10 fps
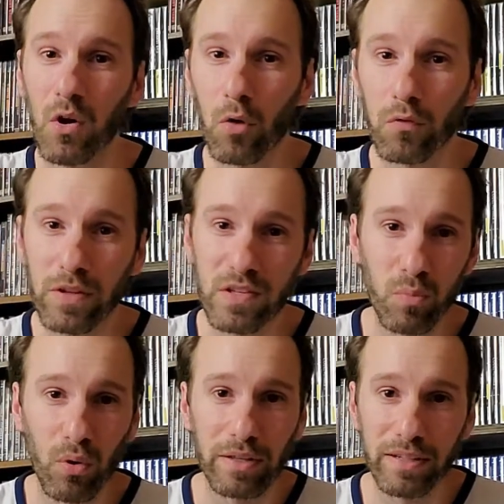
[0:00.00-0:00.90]
Hopefully, it's
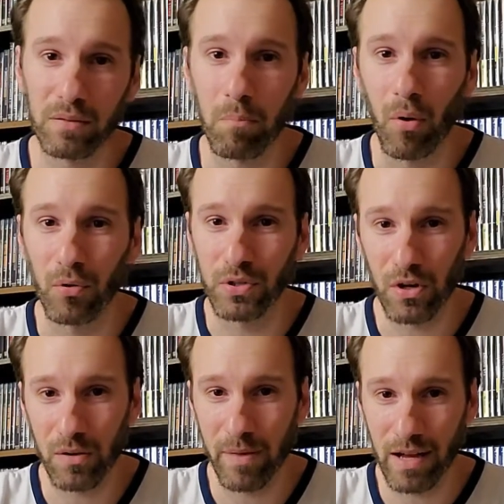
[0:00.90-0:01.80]
more like the
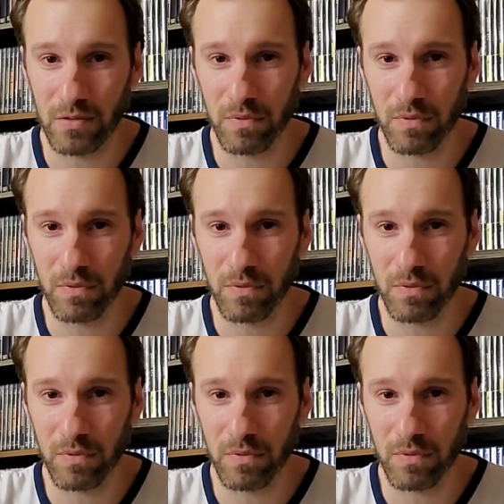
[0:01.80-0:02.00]
Boneyard match